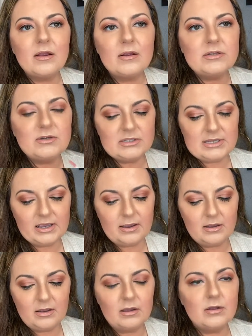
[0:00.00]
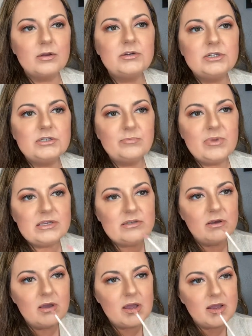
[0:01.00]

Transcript: So it's like, just makes it